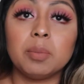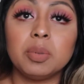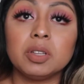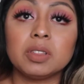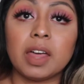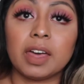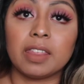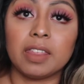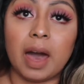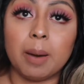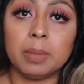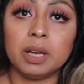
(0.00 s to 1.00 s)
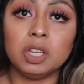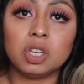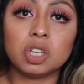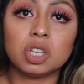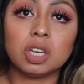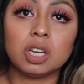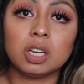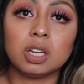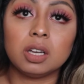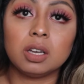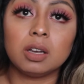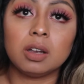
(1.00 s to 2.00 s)
put like that much
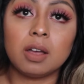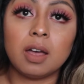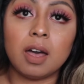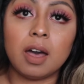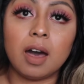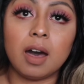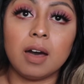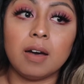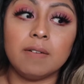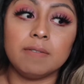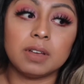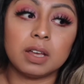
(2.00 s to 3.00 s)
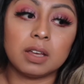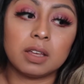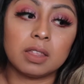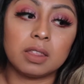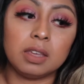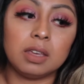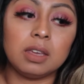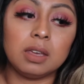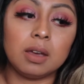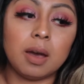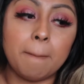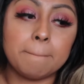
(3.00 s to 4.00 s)
of
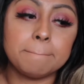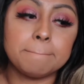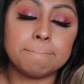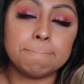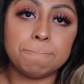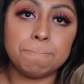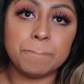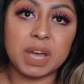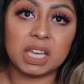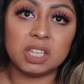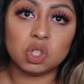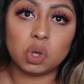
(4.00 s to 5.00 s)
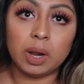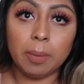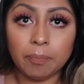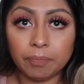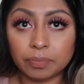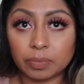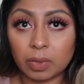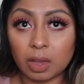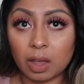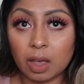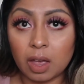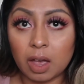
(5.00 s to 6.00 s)
the baking soda.
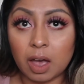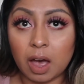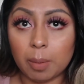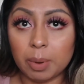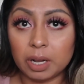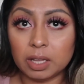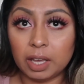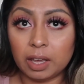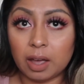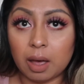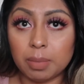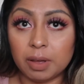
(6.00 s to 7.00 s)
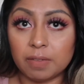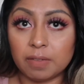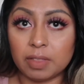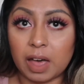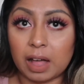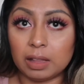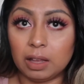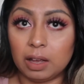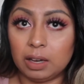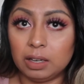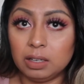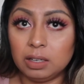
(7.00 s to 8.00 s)
I put it like above that
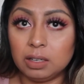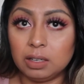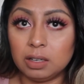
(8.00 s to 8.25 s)
line.